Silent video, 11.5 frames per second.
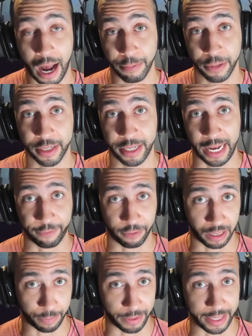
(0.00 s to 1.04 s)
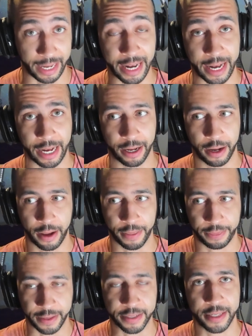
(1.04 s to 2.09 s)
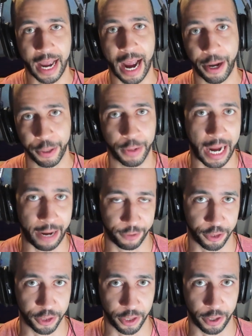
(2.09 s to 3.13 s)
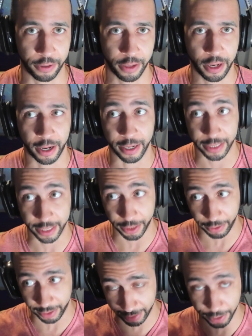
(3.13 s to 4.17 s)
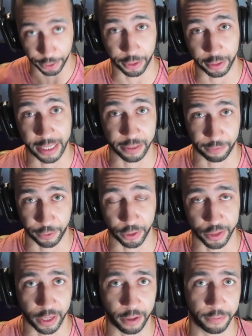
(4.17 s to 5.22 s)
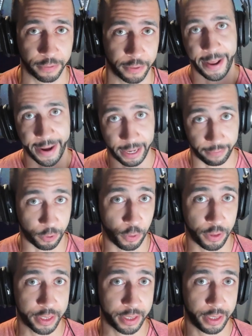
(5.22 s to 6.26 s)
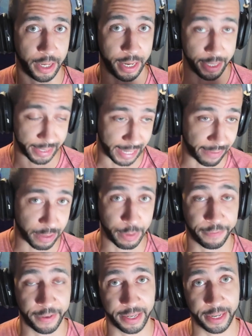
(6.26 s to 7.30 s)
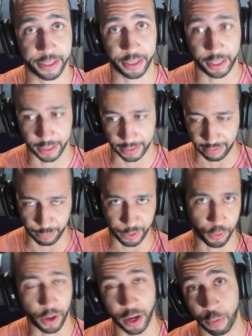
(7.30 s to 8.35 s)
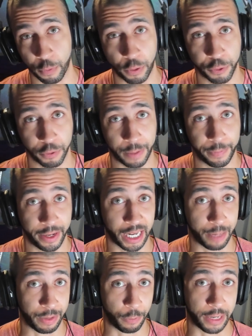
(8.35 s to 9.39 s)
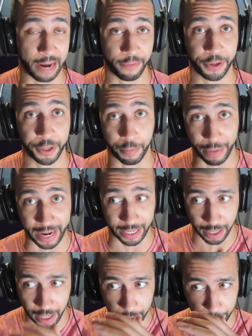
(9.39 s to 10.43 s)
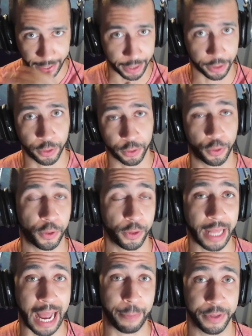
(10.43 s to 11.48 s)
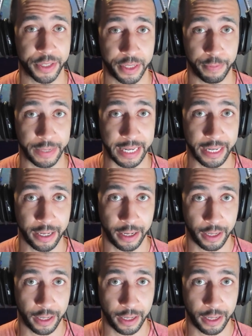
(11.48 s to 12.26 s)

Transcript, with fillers: I'm just saying from the beginning, this is how you have to start until you can internalize it for yourself. And of course, it doesn't have to be fitness, it doesn't have to be going on a road trip, it can be whatever your main pinnacle goal happens to be.